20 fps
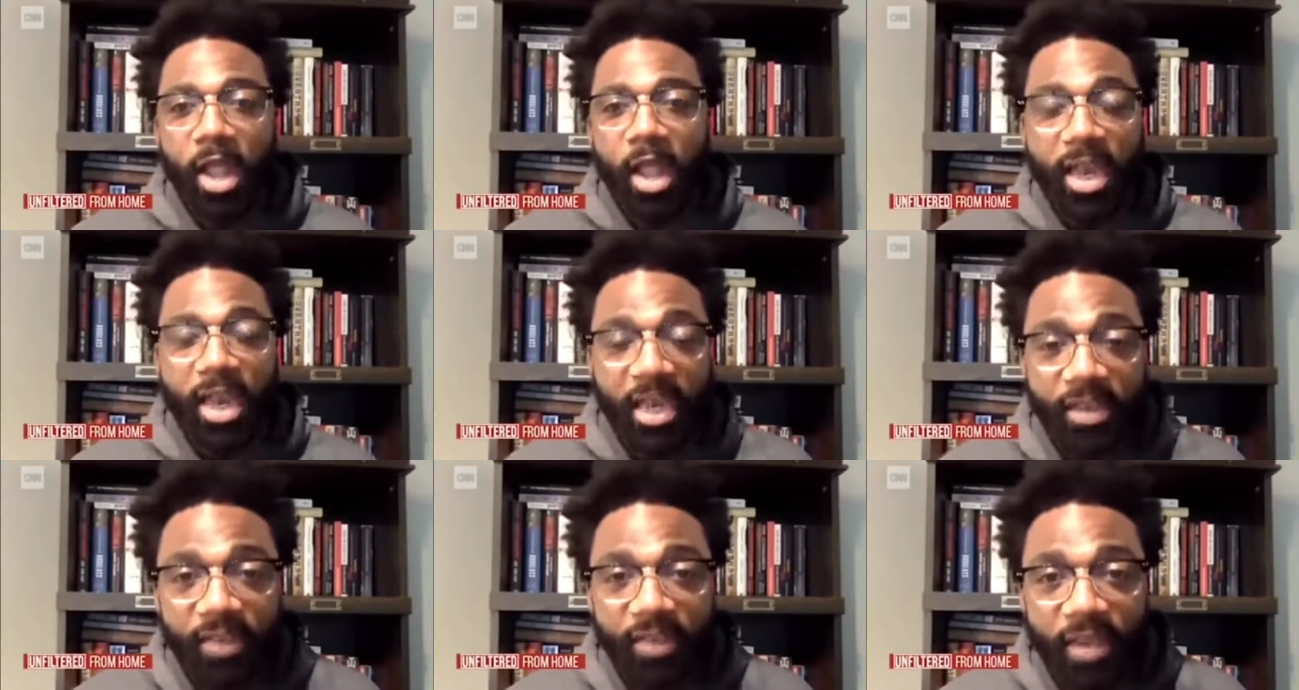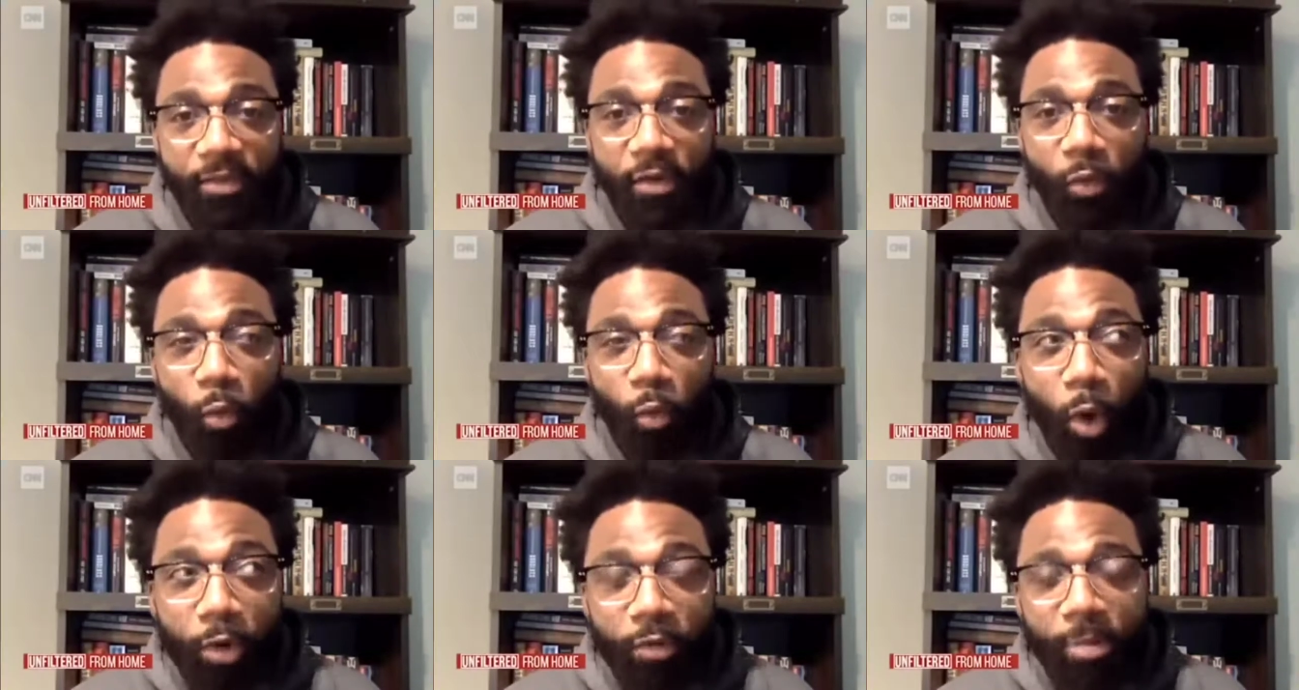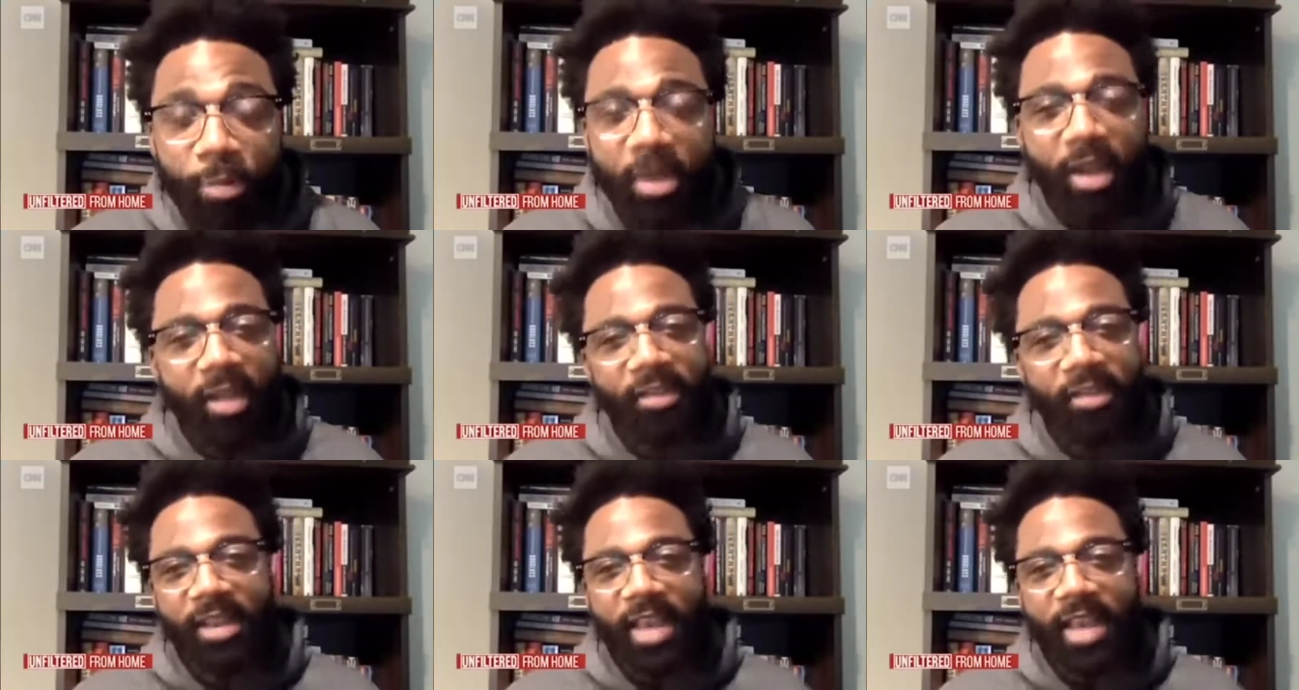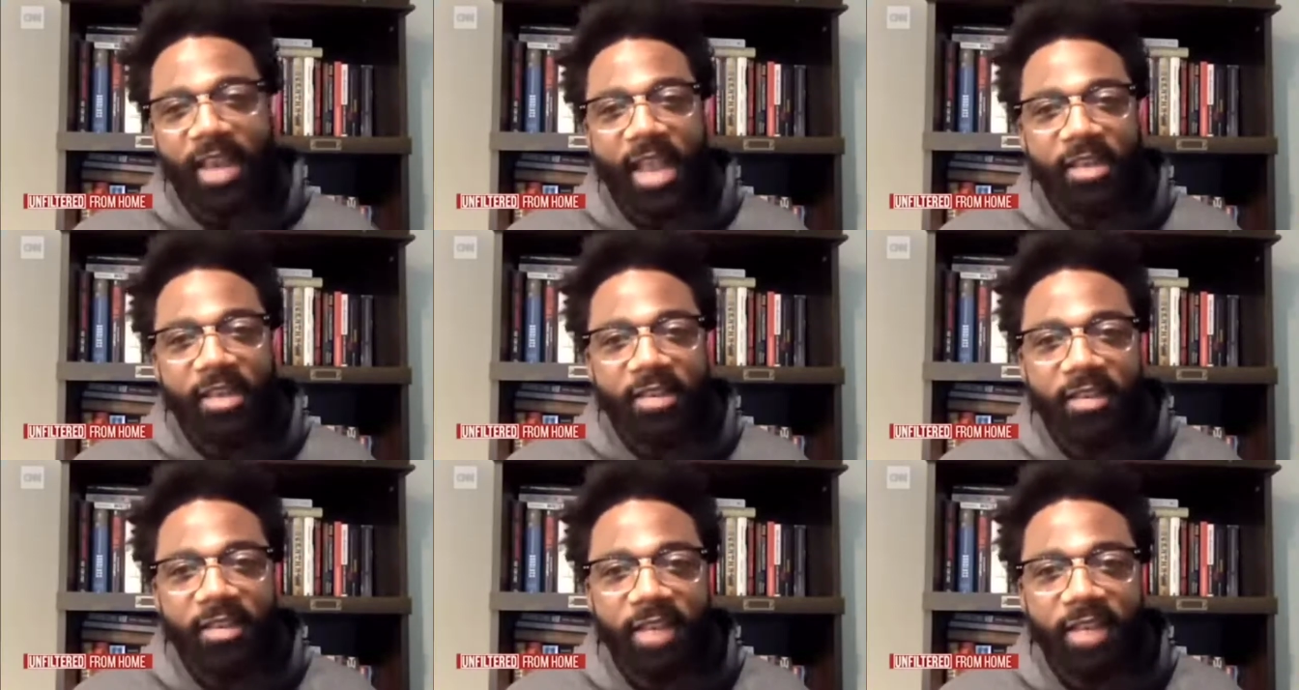And it's even worse because in
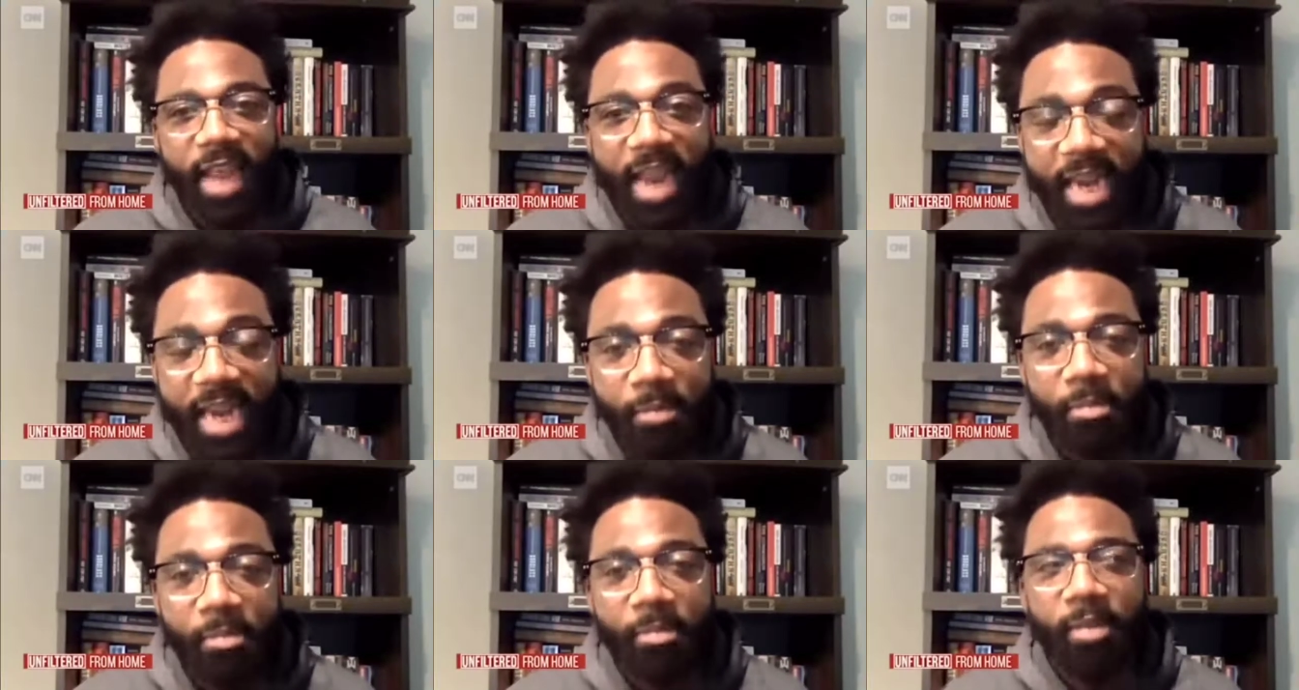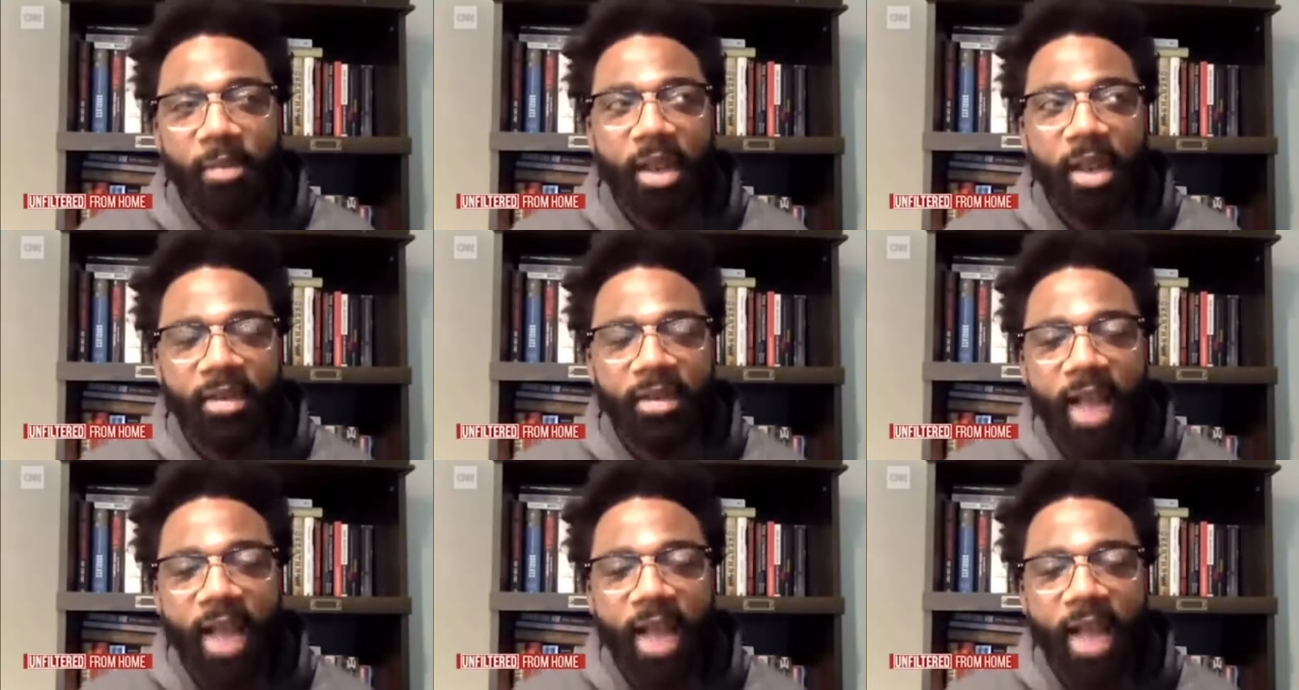that same